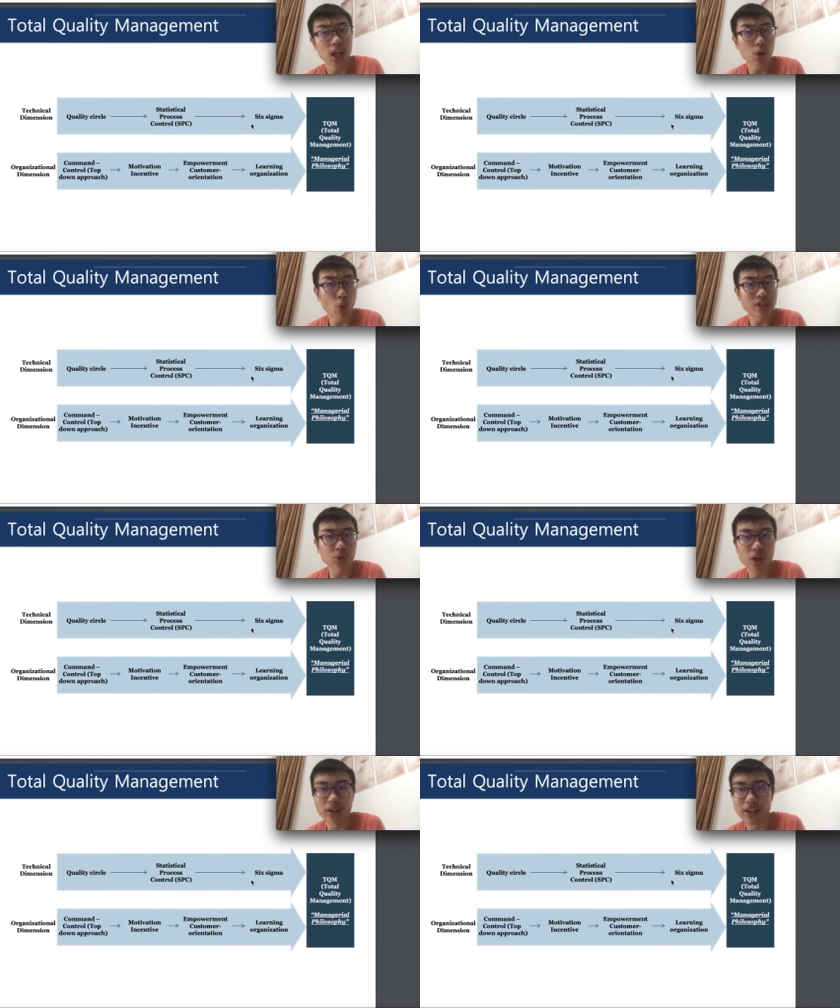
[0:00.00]
whether you
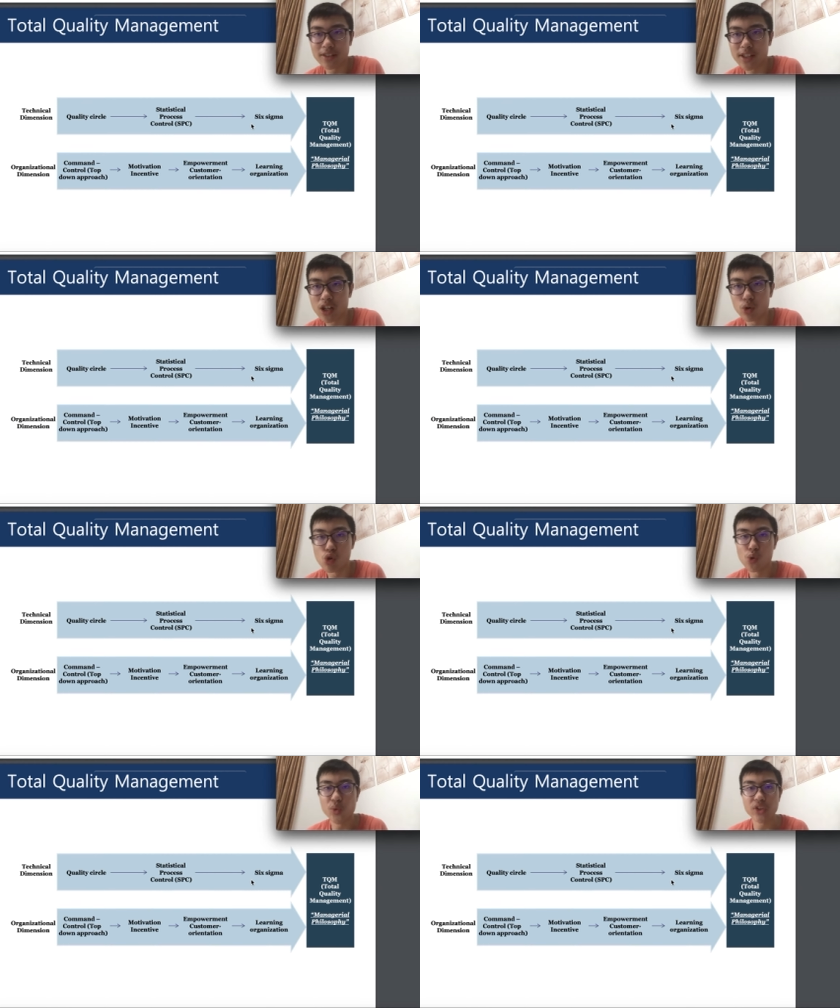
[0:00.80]
conduct single
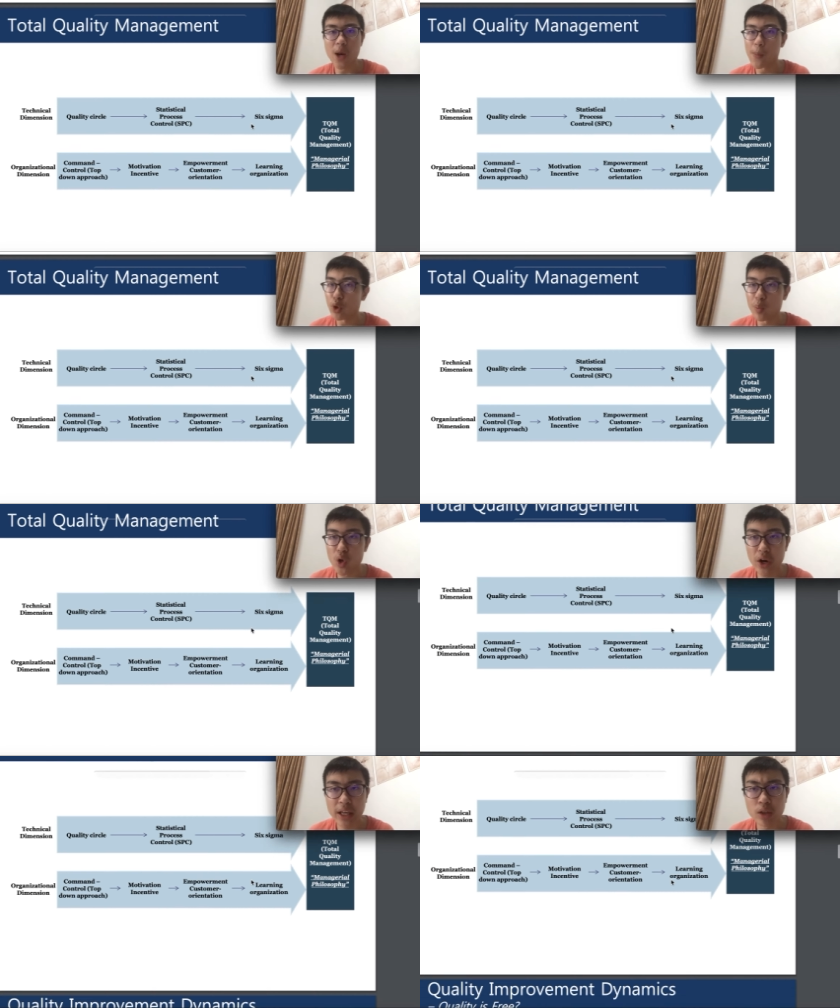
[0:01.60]
loop, double loop learning